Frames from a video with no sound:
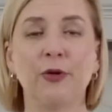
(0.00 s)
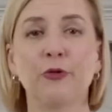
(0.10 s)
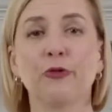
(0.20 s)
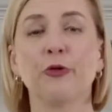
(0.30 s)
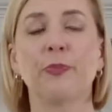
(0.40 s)

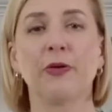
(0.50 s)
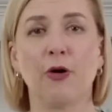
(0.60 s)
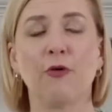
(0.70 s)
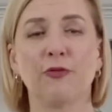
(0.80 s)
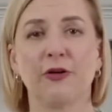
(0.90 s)
group
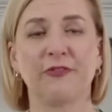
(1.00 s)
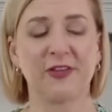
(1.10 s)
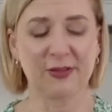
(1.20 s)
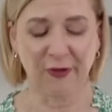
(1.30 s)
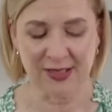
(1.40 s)
over, if
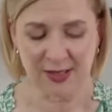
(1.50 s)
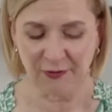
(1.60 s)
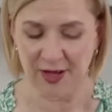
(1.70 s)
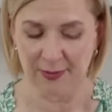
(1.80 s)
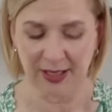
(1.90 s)
it's friends and
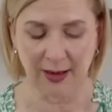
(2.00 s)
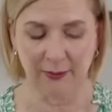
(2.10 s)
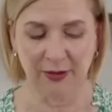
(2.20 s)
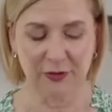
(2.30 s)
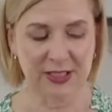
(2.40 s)
family
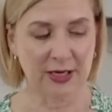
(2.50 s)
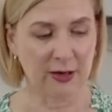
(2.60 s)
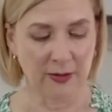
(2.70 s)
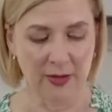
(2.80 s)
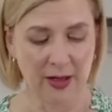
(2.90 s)
coming for dinner.